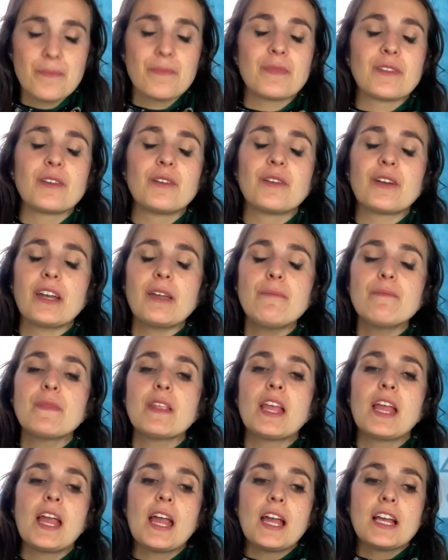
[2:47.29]
Okay?
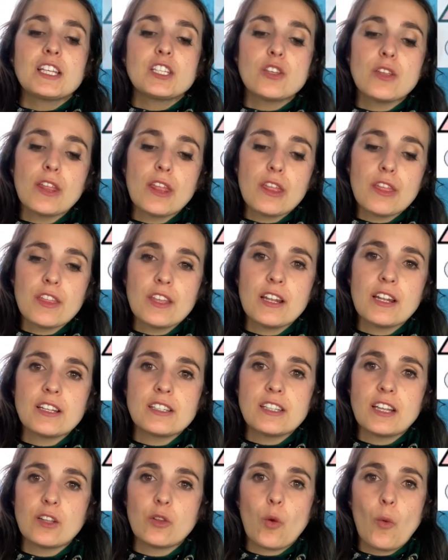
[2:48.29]
So the thing is
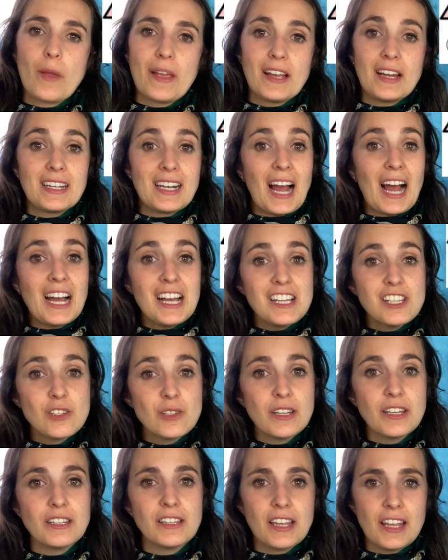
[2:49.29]
that we can
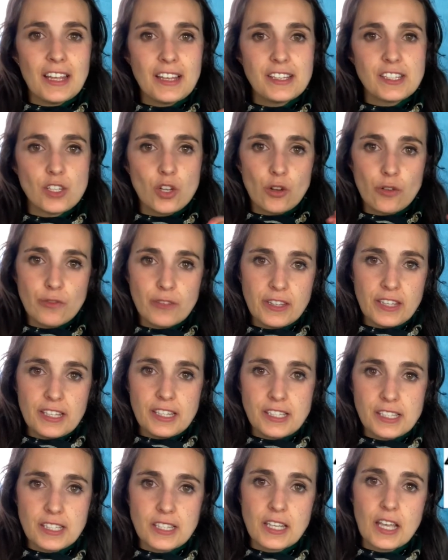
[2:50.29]
isolate each of these